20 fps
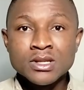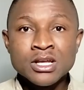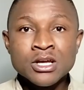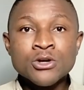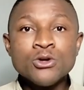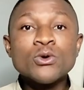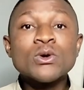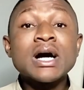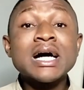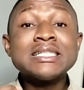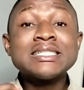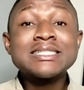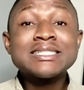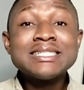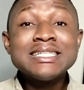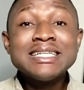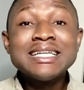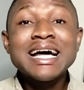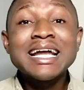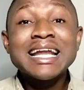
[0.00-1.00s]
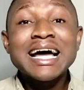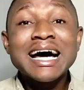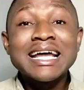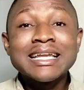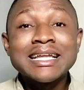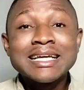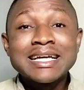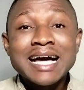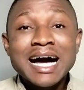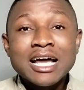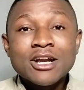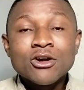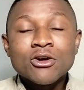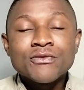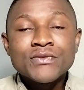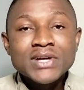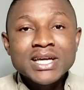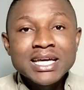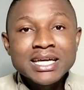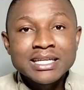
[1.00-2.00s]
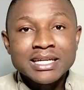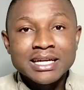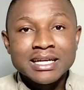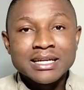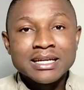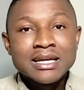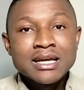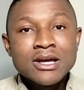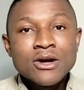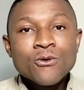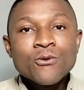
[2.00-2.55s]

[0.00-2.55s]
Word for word: You can see that at the Garden of Eden.